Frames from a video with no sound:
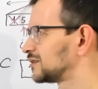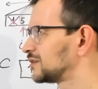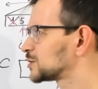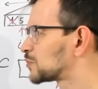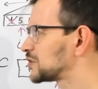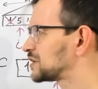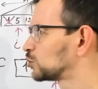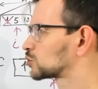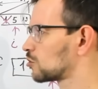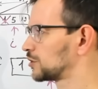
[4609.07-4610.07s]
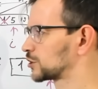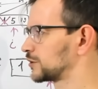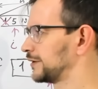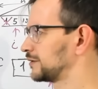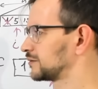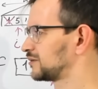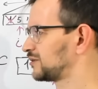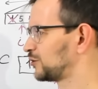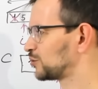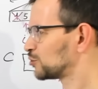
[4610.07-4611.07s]
That's pretty good code actually.
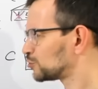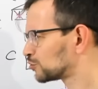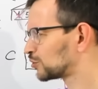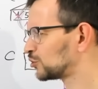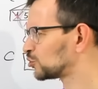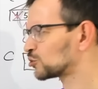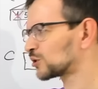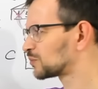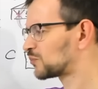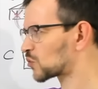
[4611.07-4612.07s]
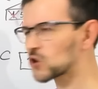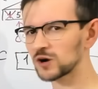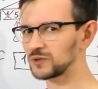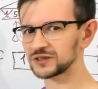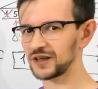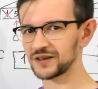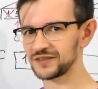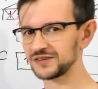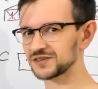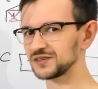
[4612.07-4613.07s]
You can program it like
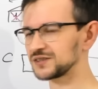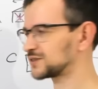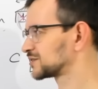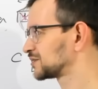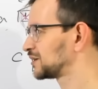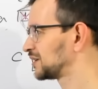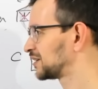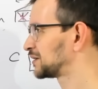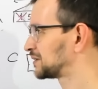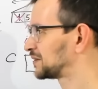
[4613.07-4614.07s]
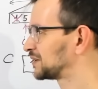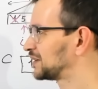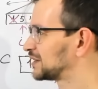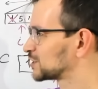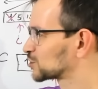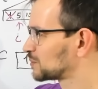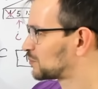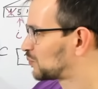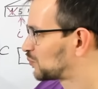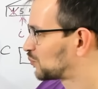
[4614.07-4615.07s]
this. It's
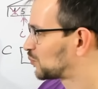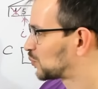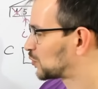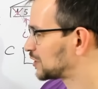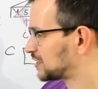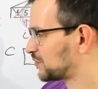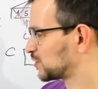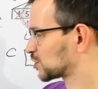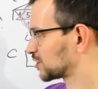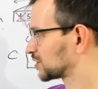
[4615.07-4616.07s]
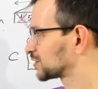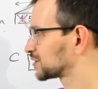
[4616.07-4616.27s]
actually pretty efficient.